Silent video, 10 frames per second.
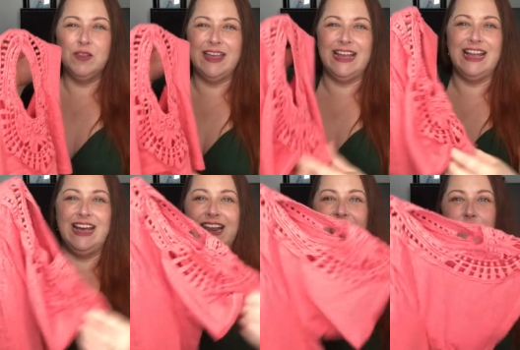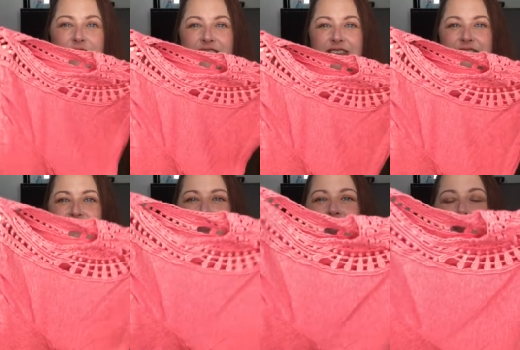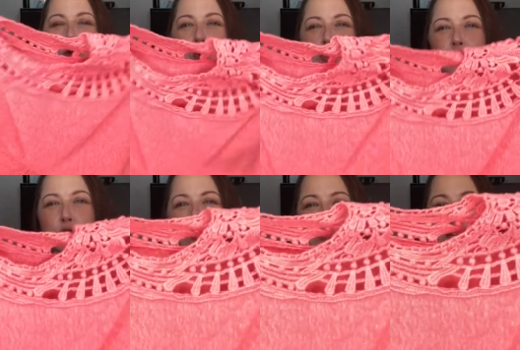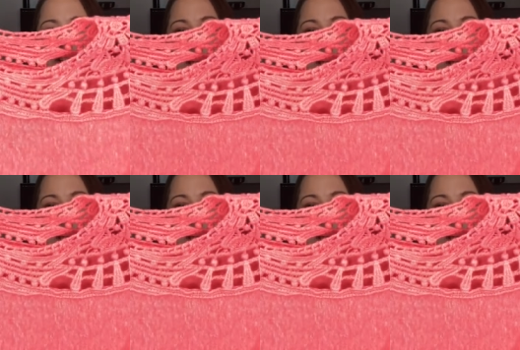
like a cutout because it's not the whole shoulder,